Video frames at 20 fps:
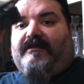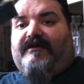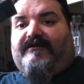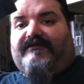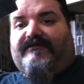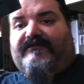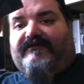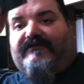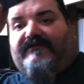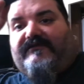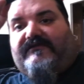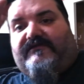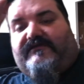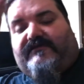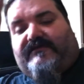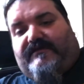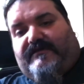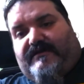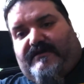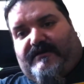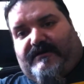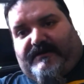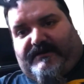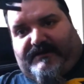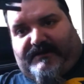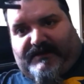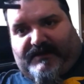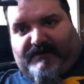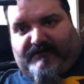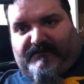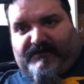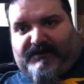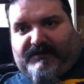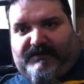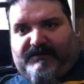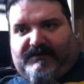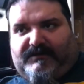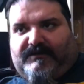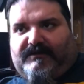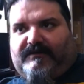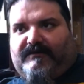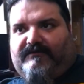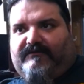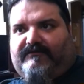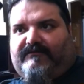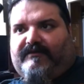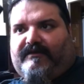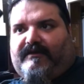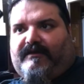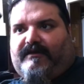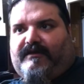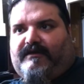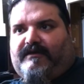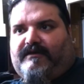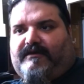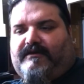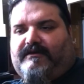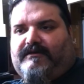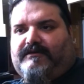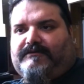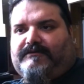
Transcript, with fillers: This I carry is a